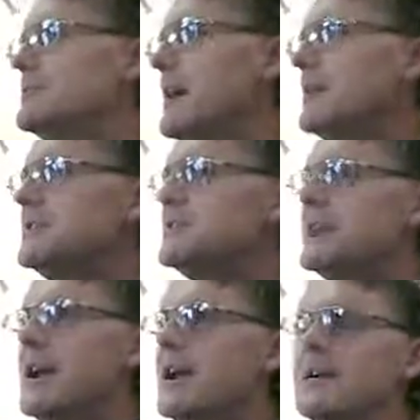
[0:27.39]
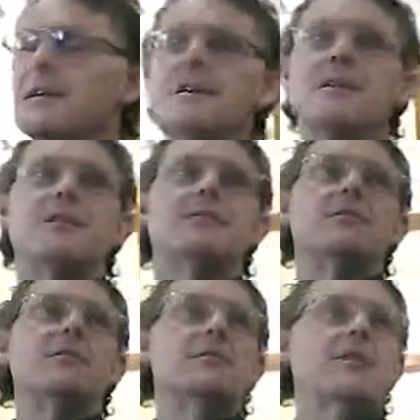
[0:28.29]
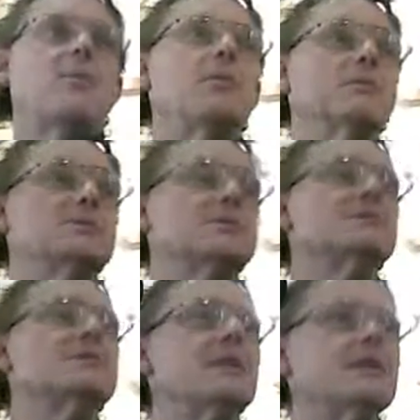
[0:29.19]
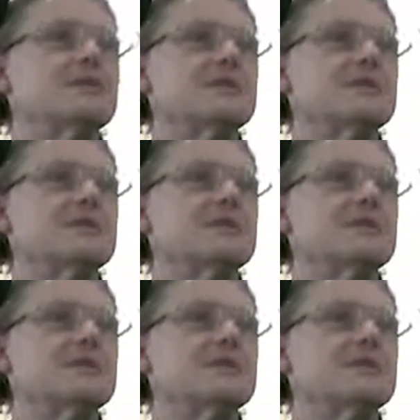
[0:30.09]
sadly today, there are a lot of couples that I